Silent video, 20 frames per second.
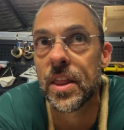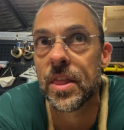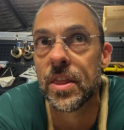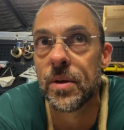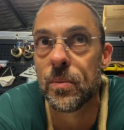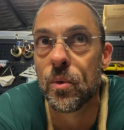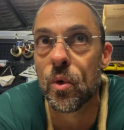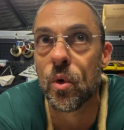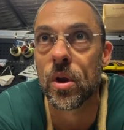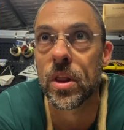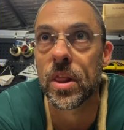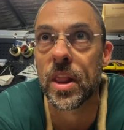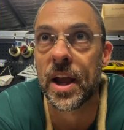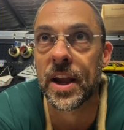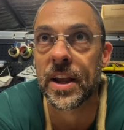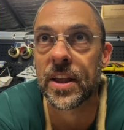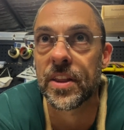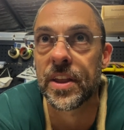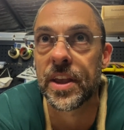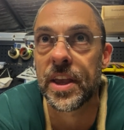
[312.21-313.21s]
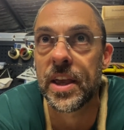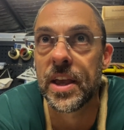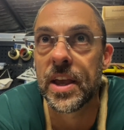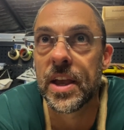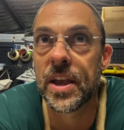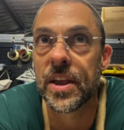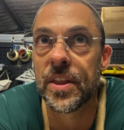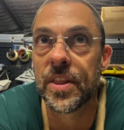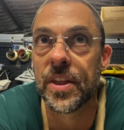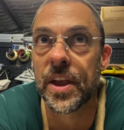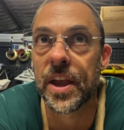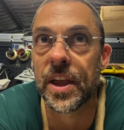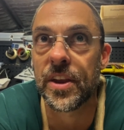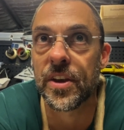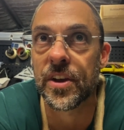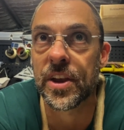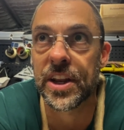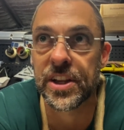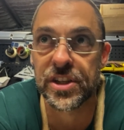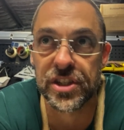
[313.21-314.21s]
the more likely that
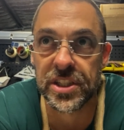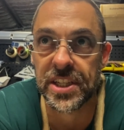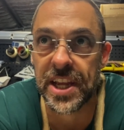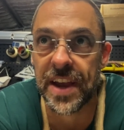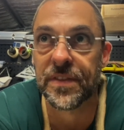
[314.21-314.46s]
you're going to just